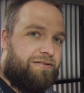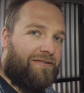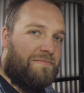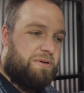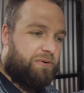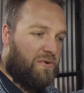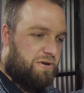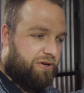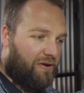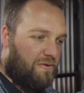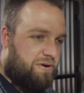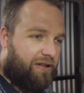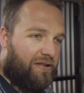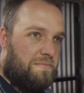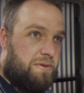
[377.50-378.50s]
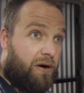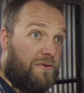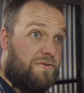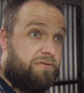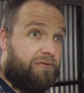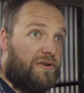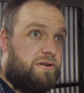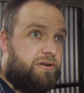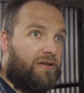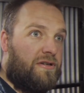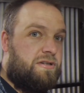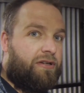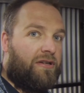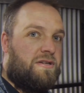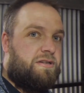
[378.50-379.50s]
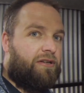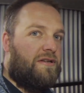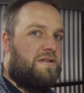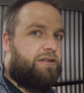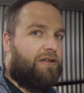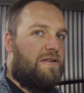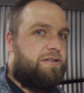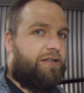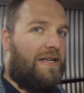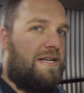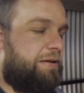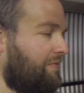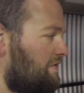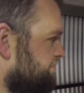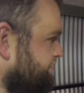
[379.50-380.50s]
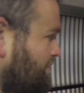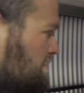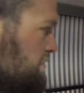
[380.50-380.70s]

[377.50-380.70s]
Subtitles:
Been working on one of the mowers I've got. This